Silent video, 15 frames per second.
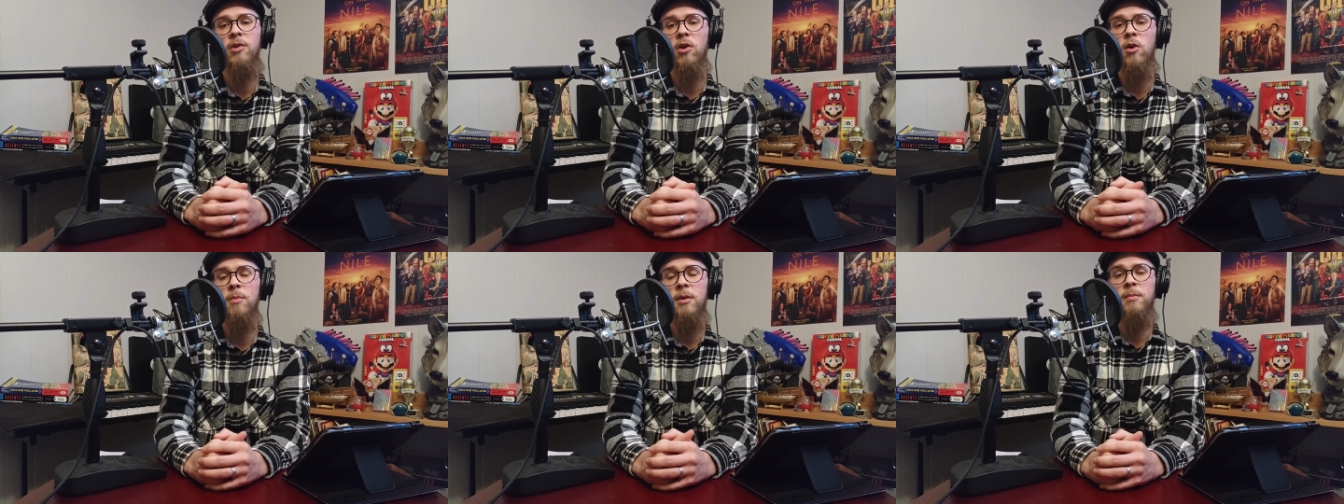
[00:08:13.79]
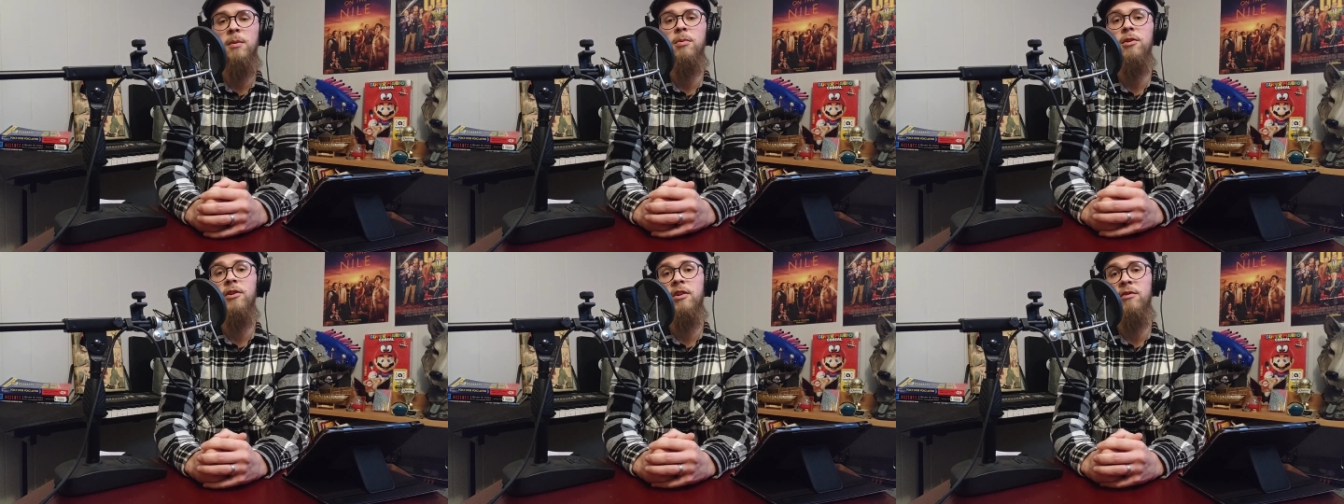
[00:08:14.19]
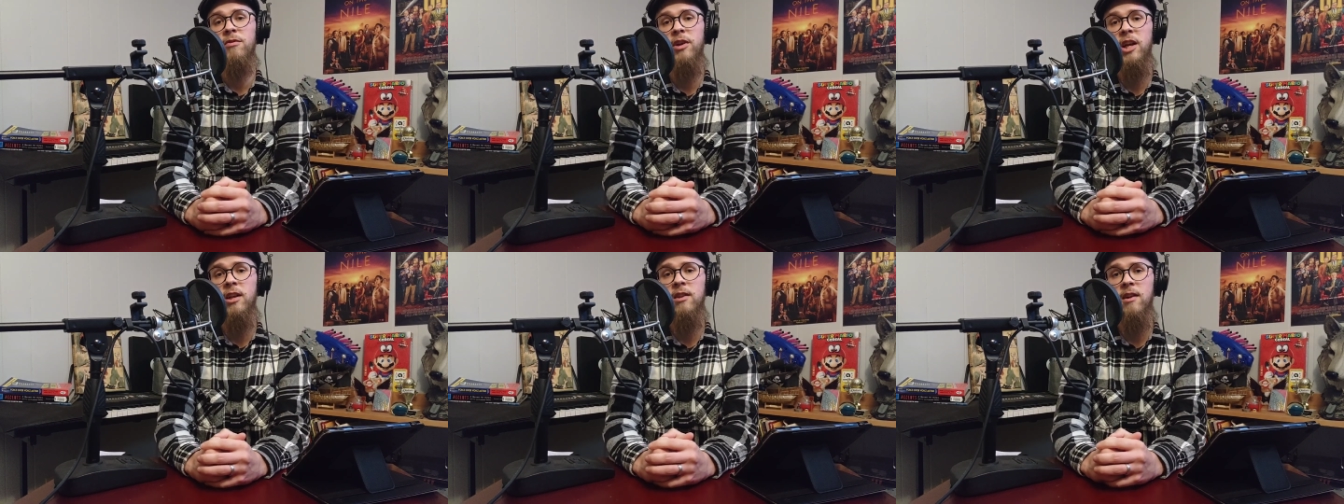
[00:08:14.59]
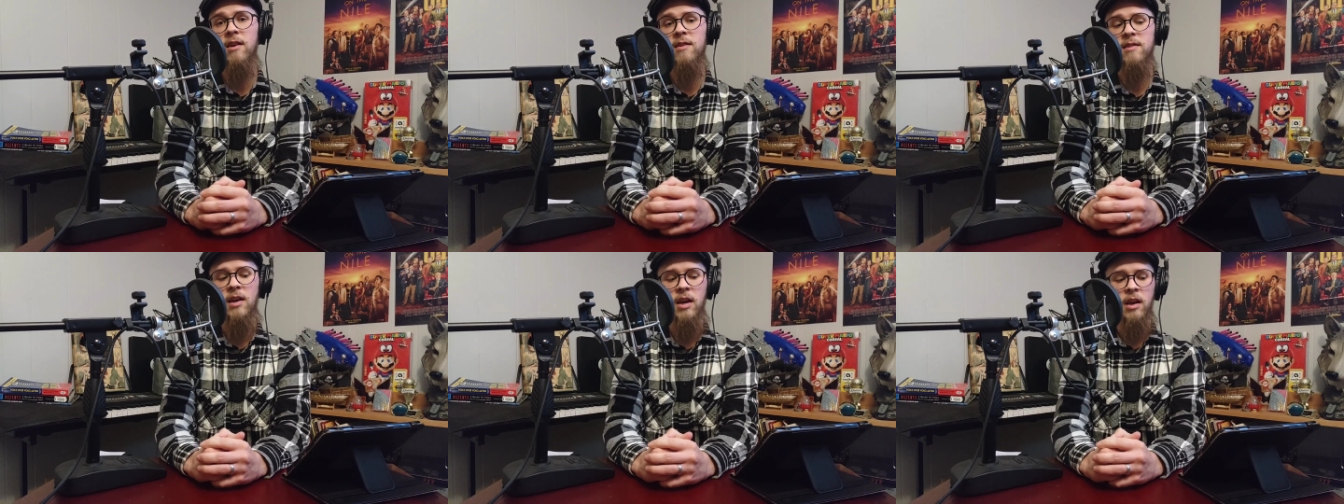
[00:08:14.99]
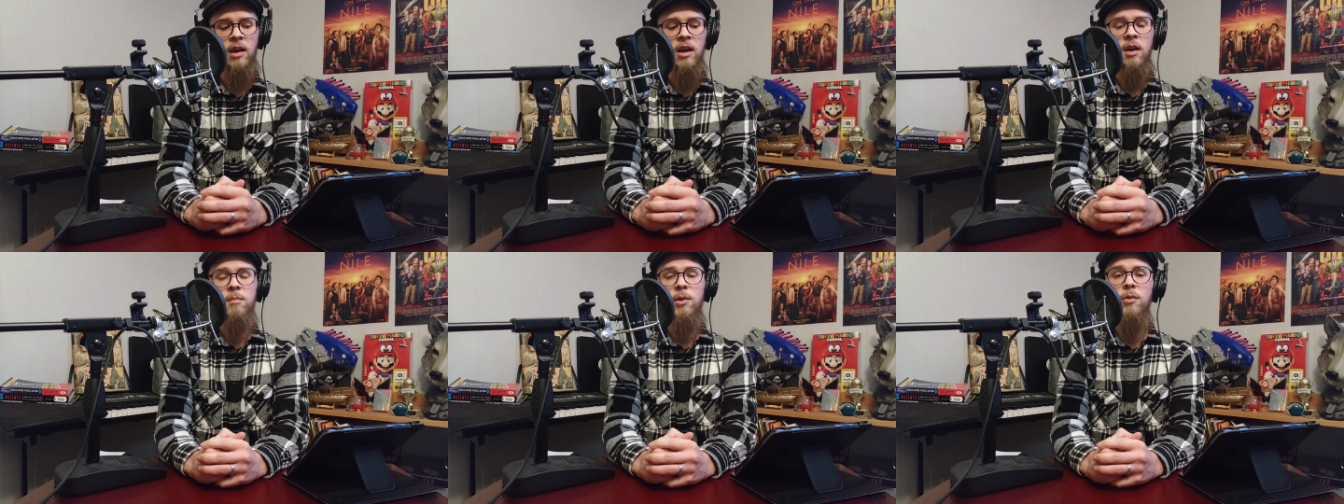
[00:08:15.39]
they're hoping people are going to forget this.
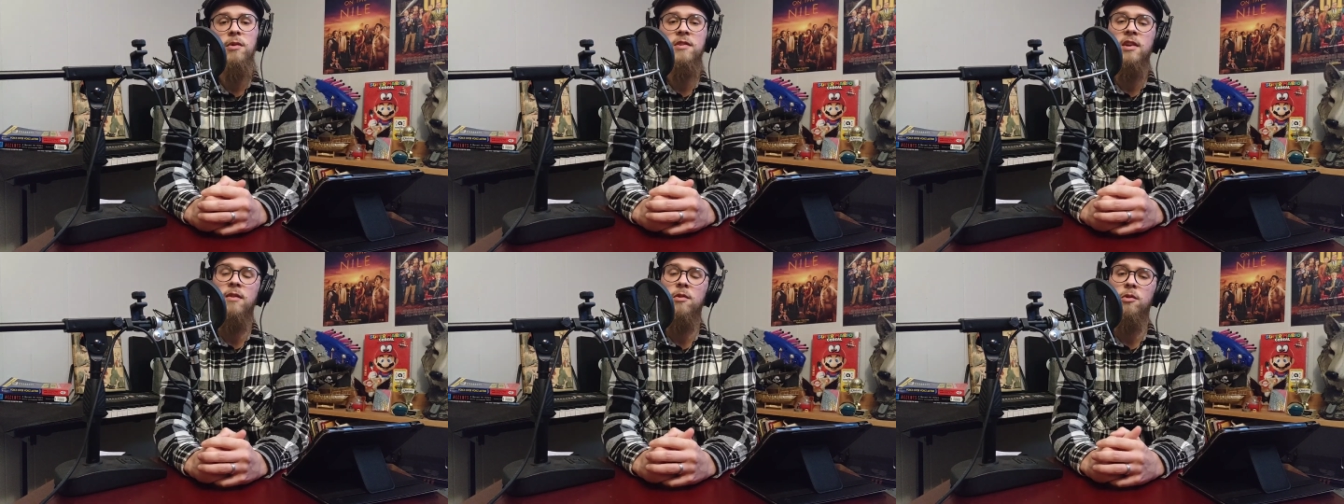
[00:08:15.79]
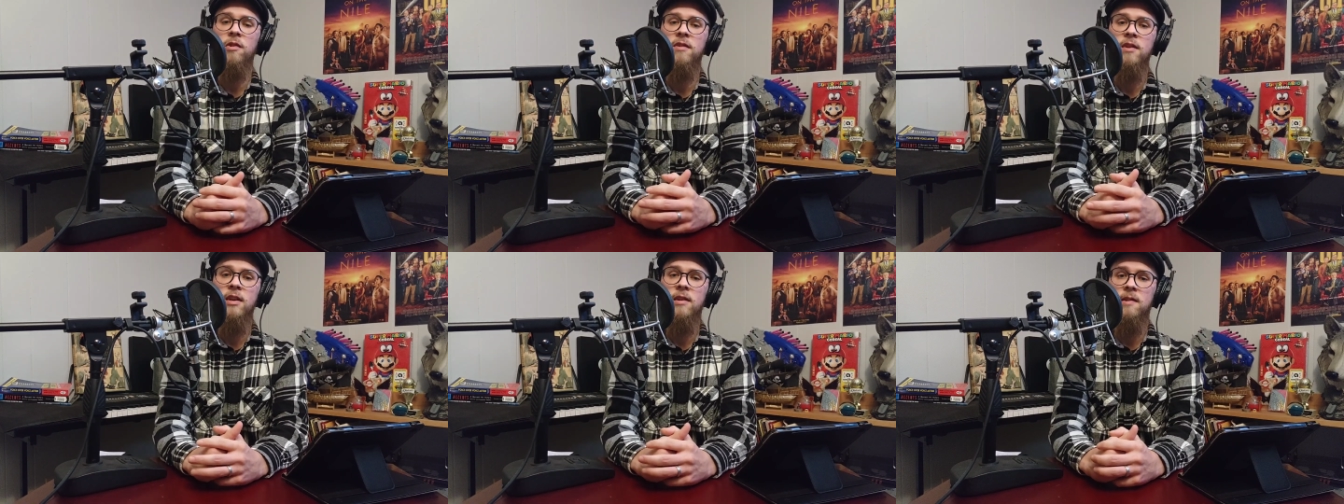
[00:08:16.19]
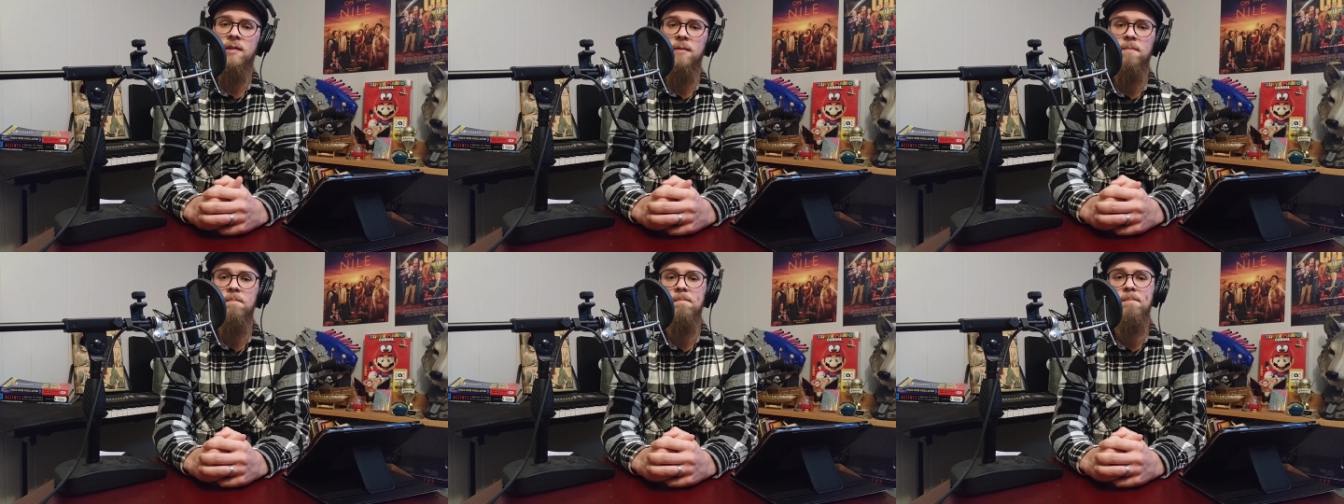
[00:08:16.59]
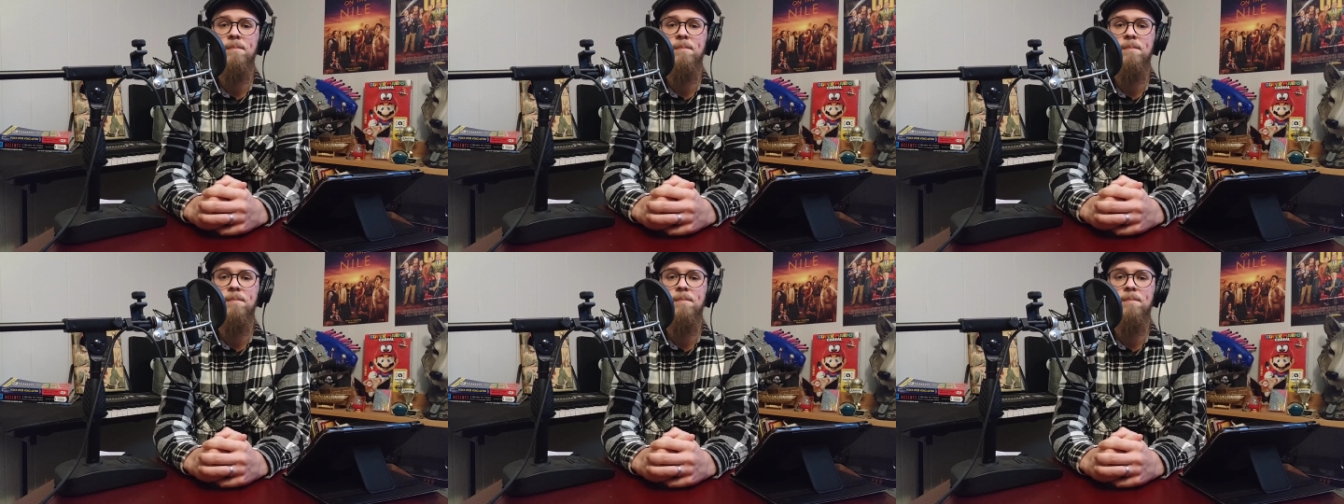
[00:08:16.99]
But we're saving receipts.